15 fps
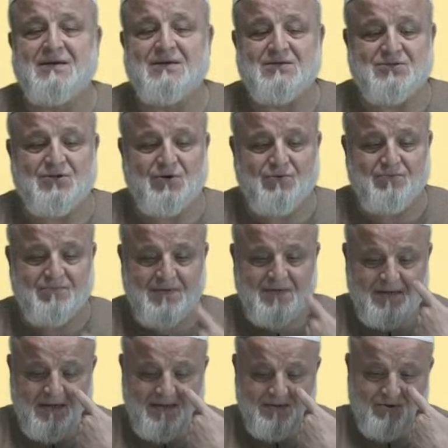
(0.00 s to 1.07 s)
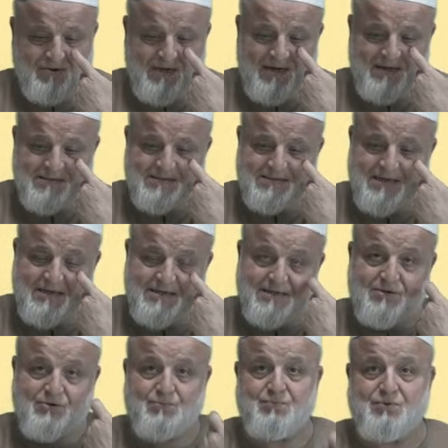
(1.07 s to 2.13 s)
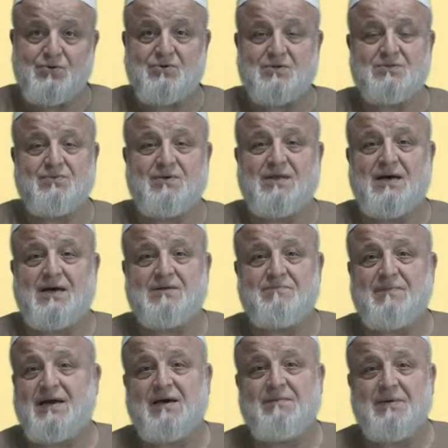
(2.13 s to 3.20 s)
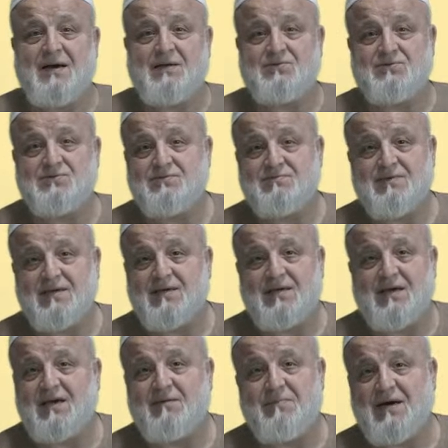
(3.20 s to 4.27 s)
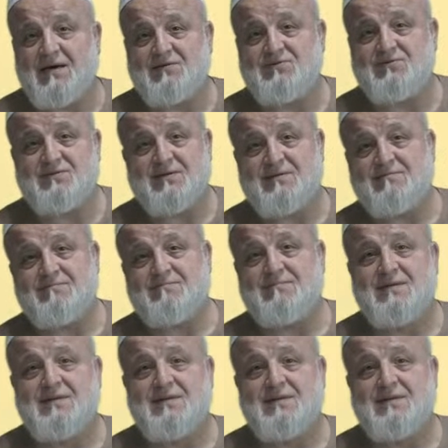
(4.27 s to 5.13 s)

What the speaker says: So you can't study computers without megabytes and gigabytes and,